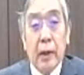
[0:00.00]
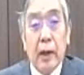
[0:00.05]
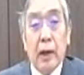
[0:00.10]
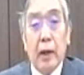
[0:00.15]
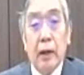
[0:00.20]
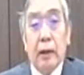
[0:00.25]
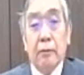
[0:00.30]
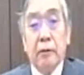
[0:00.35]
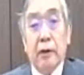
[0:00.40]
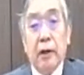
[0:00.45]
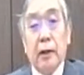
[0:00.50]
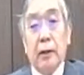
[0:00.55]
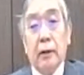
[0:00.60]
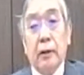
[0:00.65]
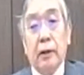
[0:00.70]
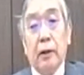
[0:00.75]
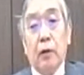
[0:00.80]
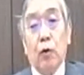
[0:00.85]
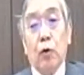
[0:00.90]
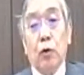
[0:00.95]
I have had
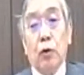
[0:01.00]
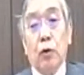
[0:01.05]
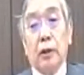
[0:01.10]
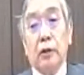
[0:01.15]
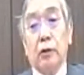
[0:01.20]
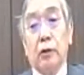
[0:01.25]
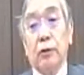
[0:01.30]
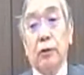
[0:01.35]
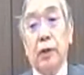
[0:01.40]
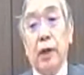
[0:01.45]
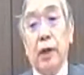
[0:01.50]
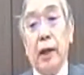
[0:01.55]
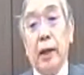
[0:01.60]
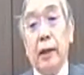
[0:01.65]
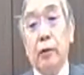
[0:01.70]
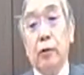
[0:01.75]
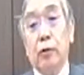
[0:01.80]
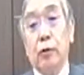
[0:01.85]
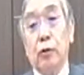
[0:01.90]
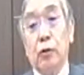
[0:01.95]
the honor today
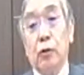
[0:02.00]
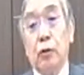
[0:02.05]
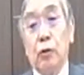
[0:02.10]
to